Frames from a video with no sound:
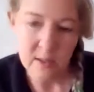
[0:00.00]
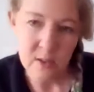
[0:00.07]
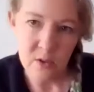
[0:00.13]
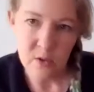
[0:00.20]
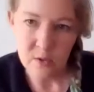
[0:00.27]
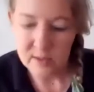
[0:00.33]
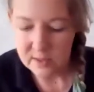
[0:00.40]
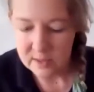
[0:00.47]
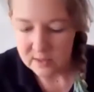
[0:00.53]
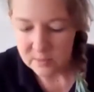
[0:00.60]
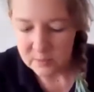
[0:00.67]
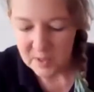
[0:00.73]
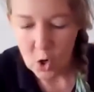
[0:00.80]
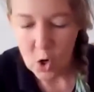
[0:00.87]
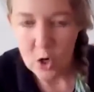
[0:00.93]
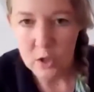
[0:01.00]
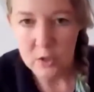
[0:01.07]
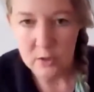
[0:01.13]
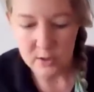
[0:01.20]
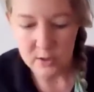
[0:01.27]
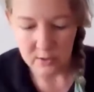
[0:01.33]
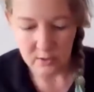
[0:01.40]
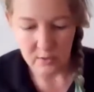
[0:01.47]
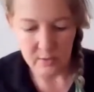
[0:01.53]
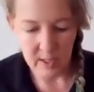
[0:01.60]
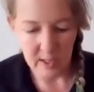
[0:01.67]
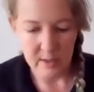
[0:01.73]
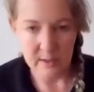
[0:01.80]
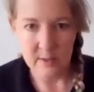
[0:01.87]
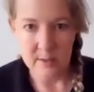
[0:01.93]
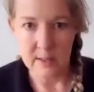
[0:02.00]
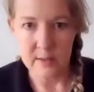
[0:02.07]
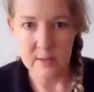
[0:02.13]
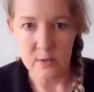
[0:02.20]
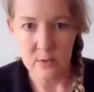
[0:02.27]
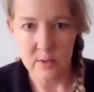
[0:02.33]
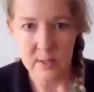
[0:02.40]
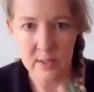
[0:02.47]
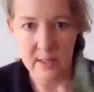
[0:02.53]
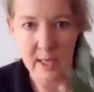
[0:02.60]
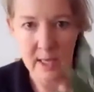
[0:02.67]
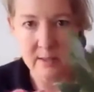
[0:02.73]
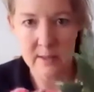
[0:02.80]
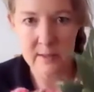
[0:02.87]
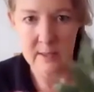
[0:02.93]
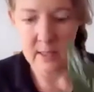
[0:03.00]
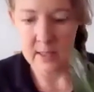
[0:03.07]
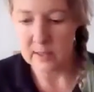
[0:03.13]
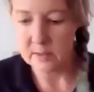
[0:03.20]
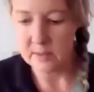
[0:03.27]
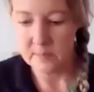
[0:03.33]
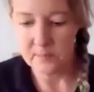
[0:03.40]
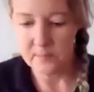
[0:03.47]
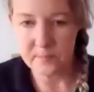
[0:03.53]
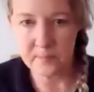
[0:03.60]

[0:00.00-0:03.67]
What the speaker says: it's a bit harder to do that. So that's sort of the downside.